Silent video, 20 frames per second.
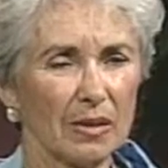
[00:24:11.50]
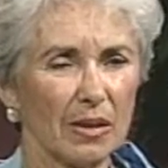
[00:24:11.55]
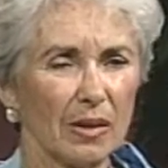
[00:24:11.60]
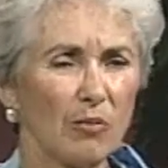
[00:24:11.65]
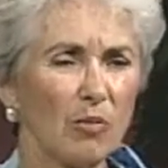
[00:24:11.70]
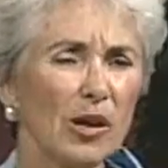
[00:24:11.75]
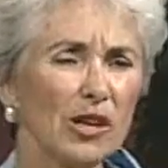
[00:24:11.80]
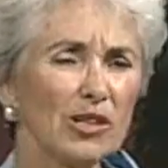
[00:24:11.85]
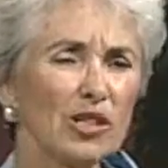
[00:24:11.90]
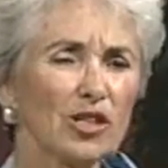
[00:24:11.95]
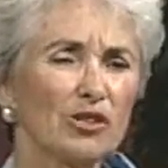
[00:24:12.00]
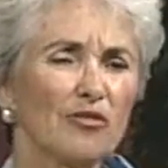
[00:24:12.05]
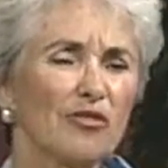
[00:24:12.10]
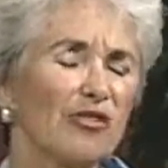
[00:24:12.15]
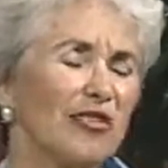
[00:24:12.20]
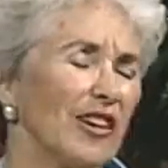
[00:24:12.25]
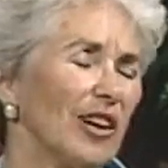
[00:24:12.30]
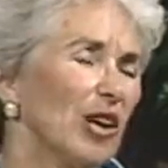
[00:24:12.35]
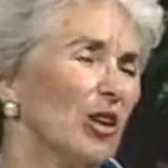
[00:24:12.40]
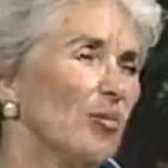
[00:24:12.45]
what you
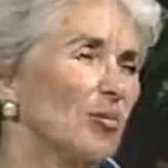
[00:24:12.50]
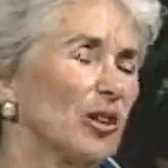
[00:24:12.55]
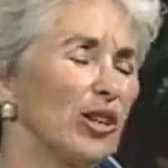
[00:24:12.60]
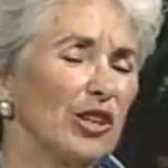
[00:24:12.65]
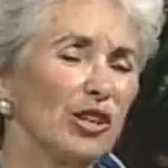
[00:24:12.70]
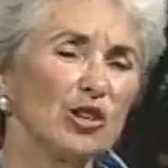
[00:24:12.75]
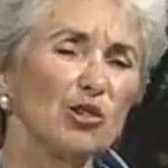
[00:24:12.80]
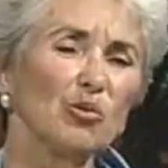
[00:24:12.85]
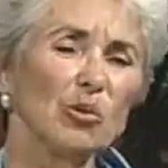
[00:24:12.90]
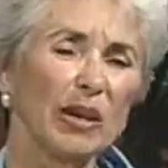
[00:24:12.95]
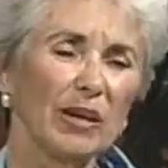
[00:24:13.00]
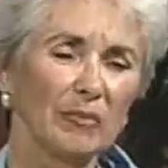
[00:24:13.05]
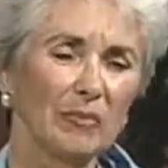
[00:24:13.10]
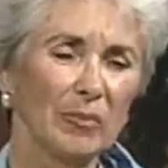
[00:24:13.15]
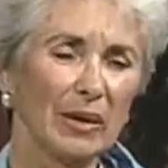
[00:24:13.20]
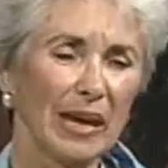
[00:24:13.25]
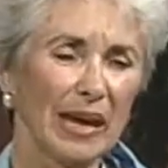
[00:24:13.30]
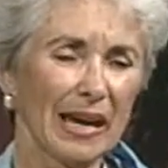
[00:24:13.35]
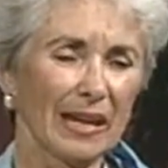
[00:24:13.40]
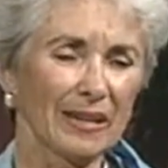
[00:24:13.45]
felt when you went
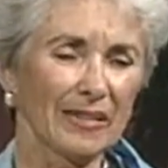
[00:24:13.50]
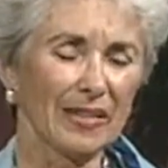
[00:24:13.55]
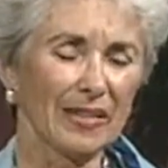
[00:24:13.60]
back